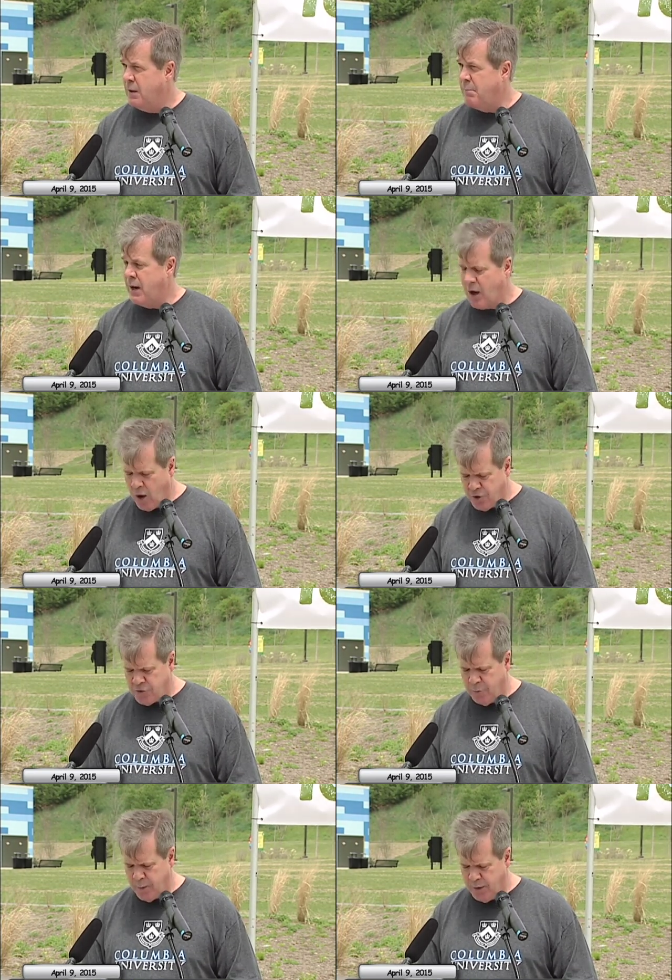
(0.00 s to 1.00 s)
but I
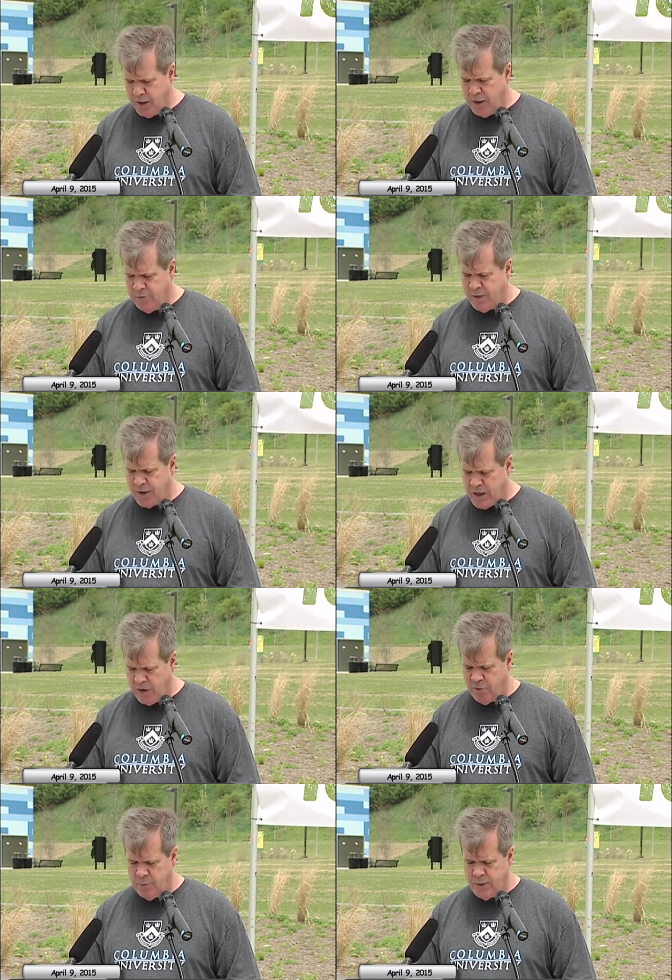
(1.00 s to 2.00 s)
also believe that
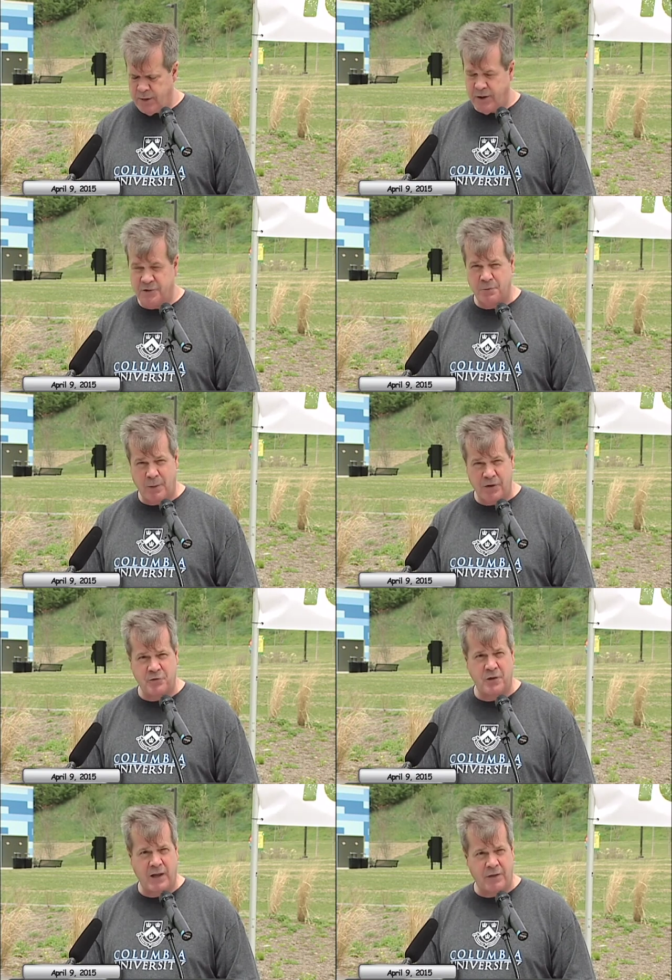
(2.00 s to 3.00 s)
government,
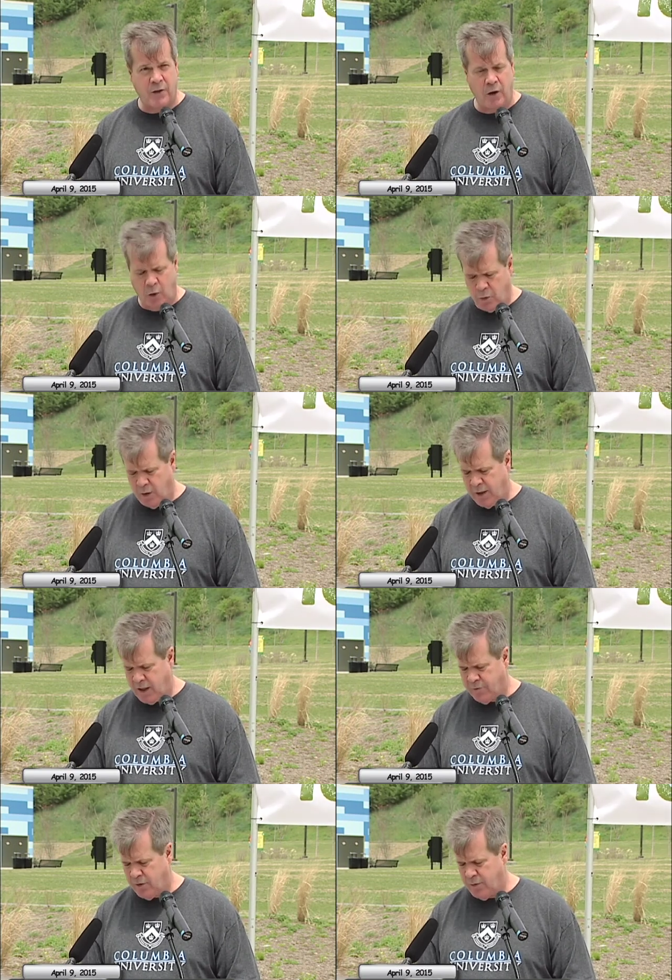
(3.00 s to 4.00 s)
especially at the local
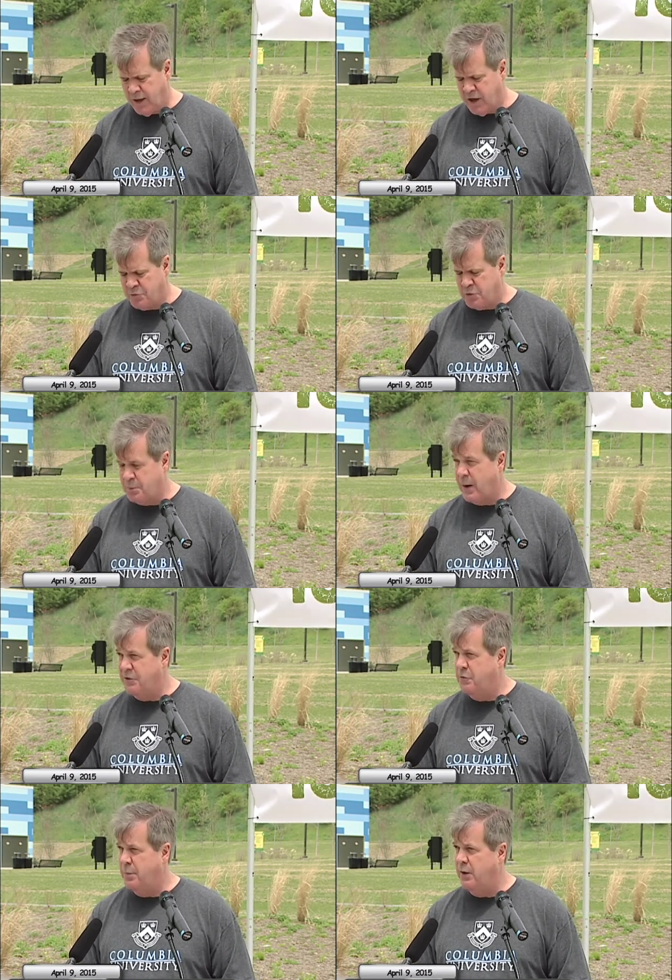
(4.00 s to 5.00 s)
level, has
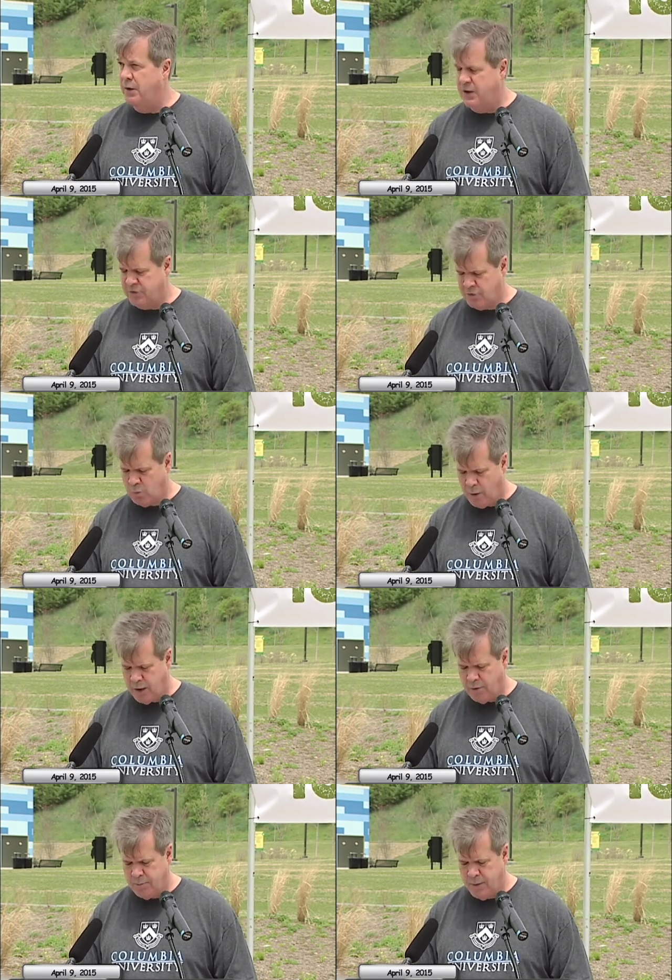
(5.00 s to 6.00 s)
responsibilities as
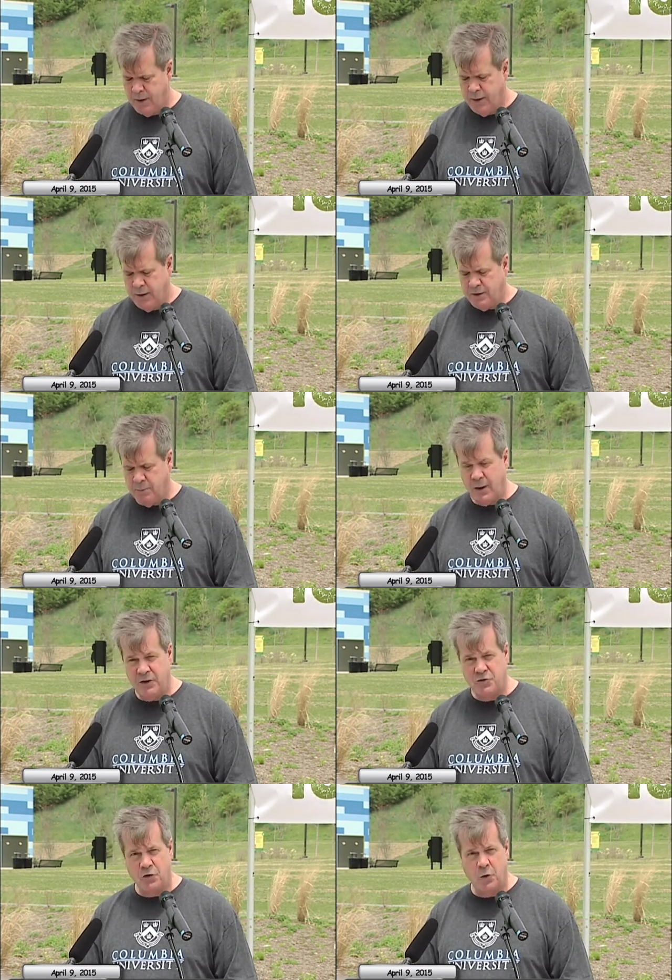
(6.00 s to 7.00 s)
well, to
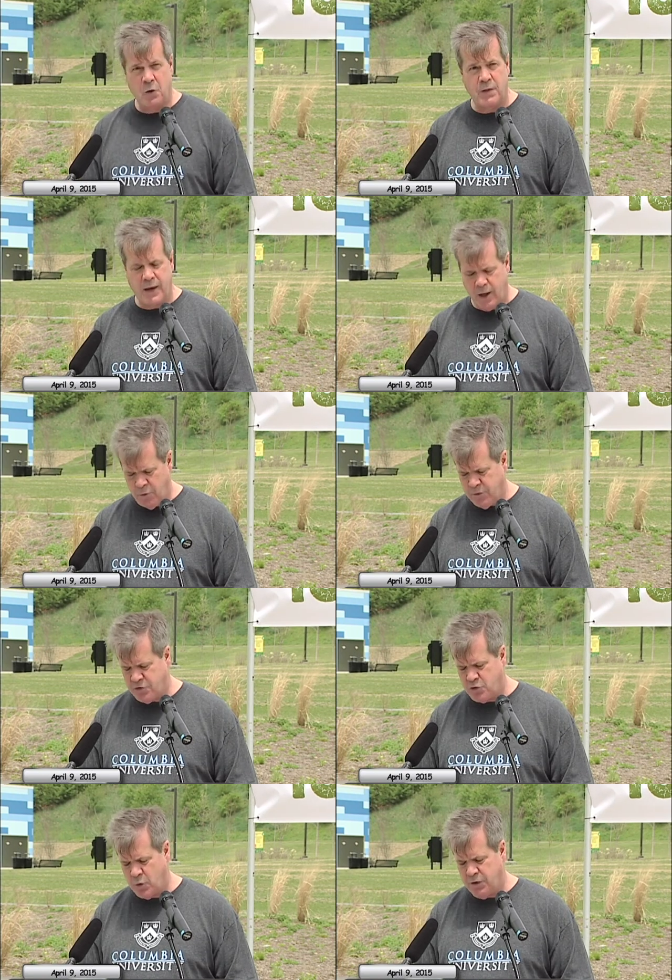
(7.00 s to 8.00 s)
make sure that
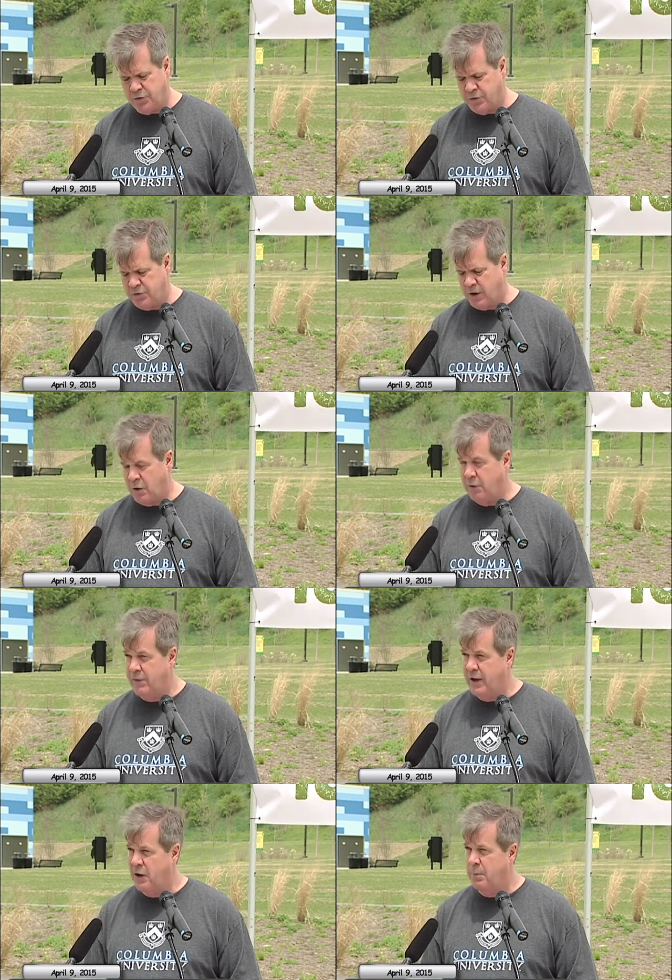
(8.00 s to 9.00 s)
healthy choices are
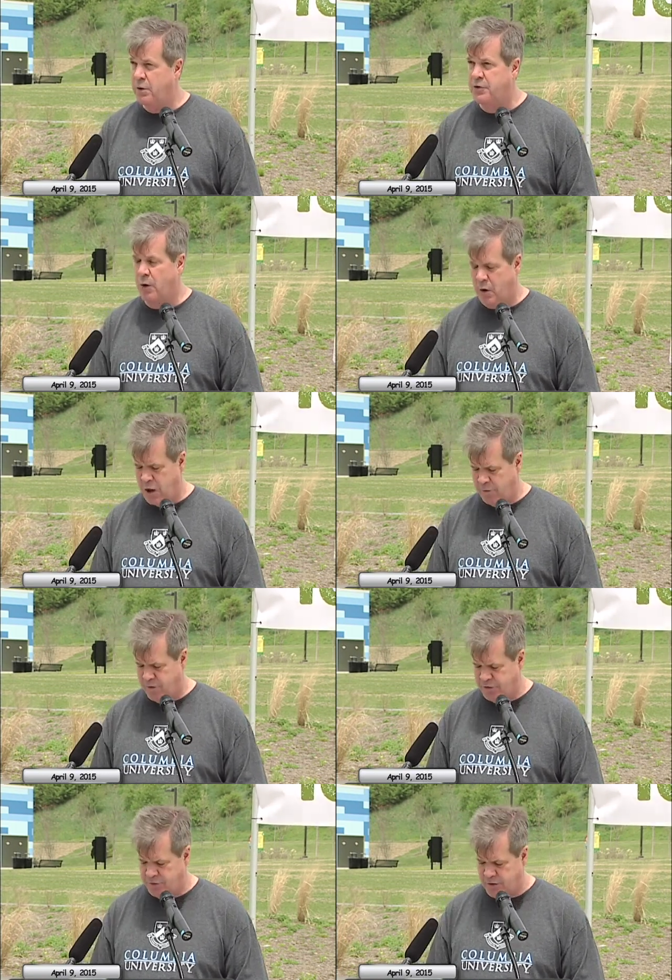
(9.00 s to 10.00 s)
available to all of
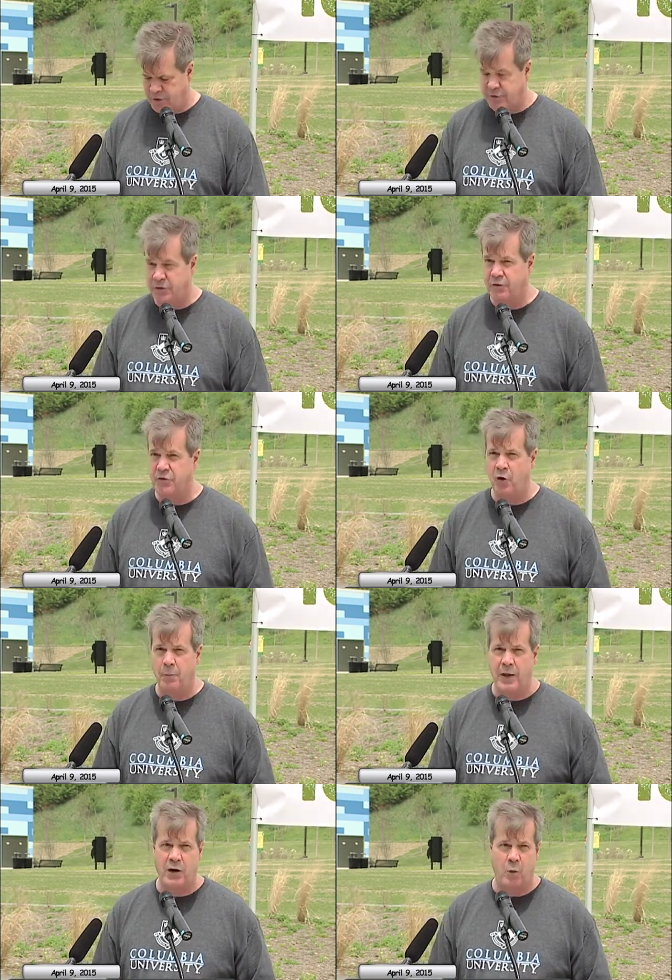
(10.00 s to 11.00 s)
our citizens no
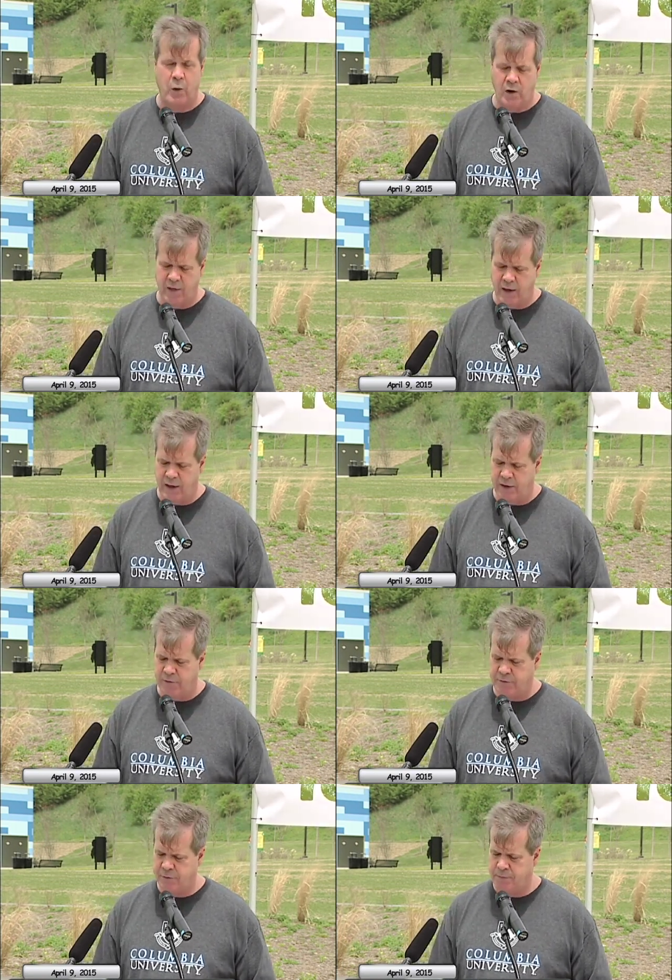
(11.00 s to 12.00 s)
matter where they
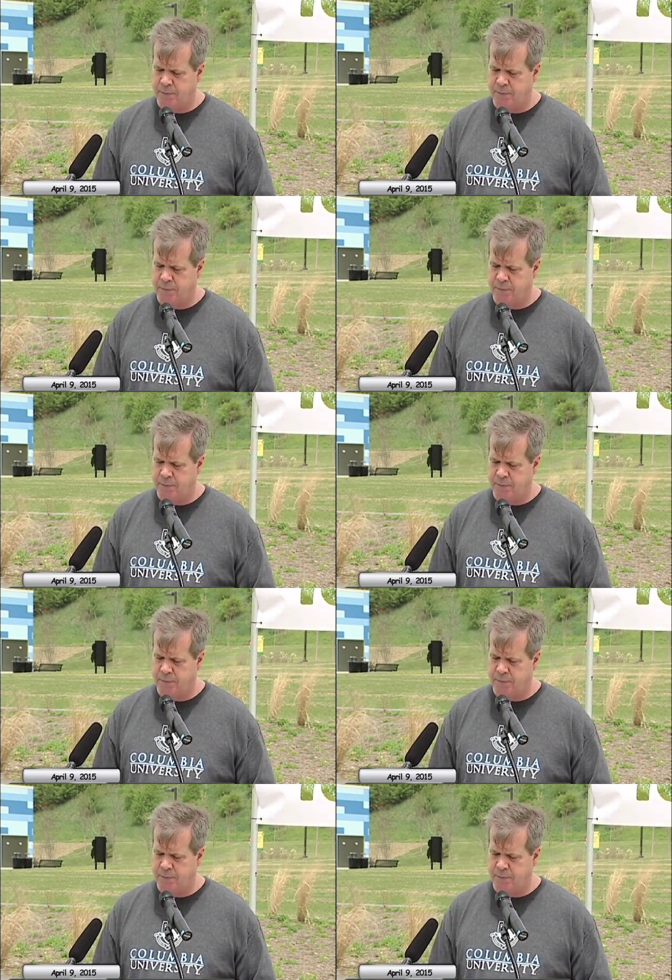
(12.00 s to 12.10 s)
live.